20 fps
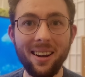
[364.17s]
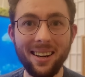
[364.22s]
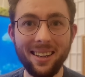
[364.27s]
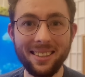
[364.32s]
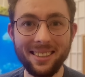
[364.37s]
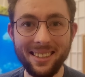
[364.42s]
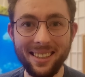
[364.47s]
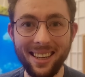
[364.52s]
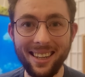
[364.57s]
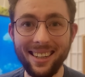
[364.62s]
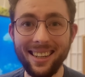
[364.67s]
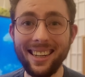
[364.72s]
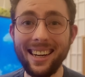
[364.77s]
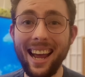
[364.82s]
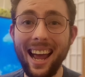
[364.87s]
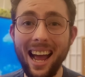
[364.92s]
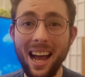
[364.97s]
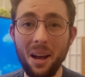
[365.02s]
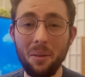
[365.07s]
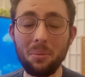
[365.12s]
has done
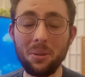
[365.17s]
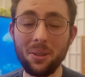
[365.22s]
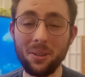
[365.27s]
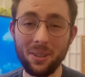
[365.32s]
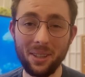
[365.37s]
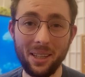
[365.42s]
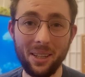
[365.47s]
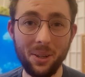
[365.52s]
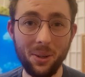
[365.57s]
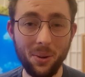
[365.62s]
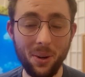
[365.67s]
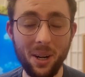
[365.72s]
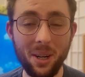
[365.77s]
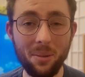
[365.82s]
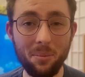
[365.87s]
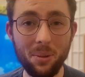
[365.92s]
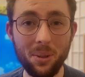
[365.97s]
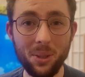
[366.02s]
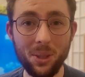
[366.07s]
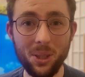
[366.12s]
an absolutely
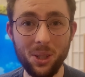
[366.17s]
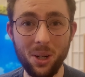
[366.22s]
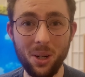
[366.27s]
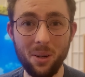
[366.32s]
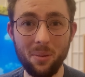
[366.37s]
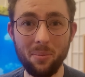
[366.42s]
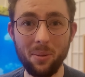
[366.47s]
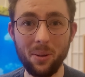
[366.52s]
incredible job